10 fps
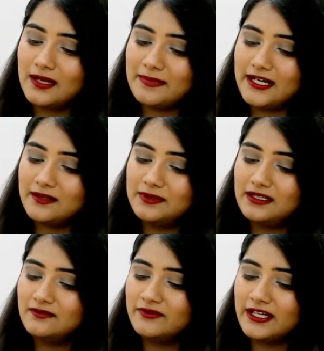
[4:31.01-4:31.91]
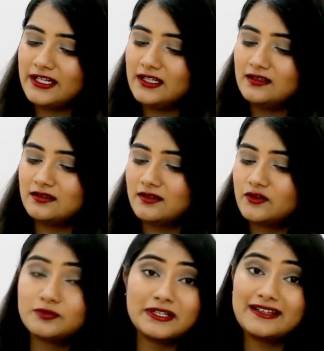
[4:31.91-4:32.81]
might be very
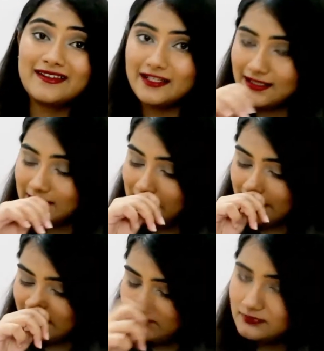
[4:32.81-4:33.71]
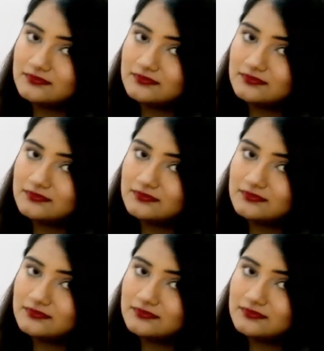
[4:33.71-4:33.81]
stupid in saying that, but